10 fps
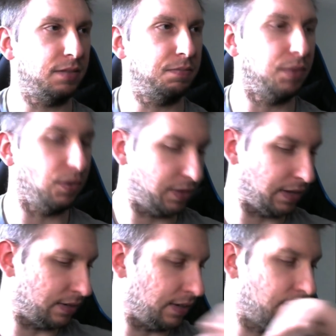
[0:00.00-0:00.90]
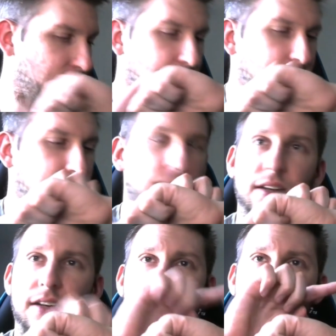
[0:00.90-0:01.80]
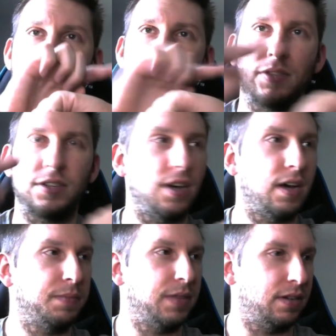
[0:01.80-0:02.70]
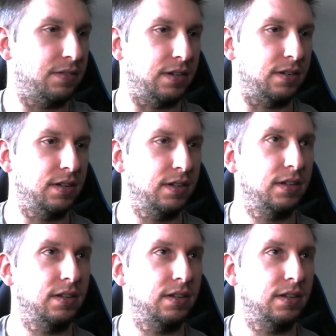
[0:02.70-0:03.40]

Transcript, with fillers: he had both that kind of uh, came out the top there and,